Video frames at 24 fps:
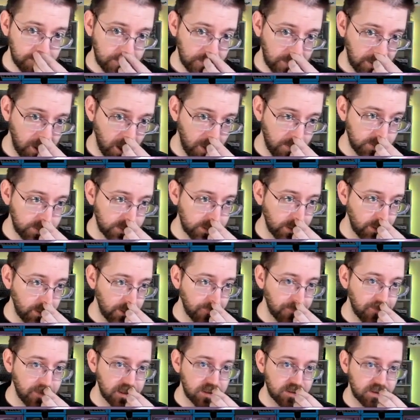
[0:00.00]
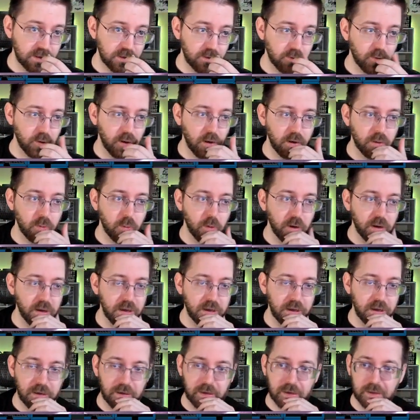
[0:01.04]
Commissary facing the wrong
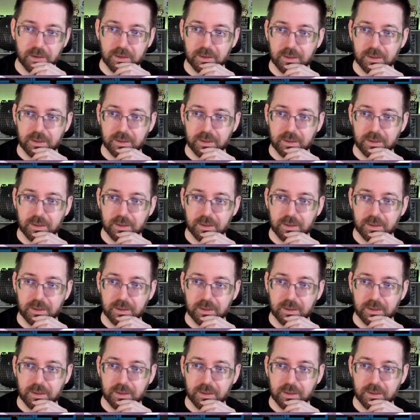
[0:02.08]
way.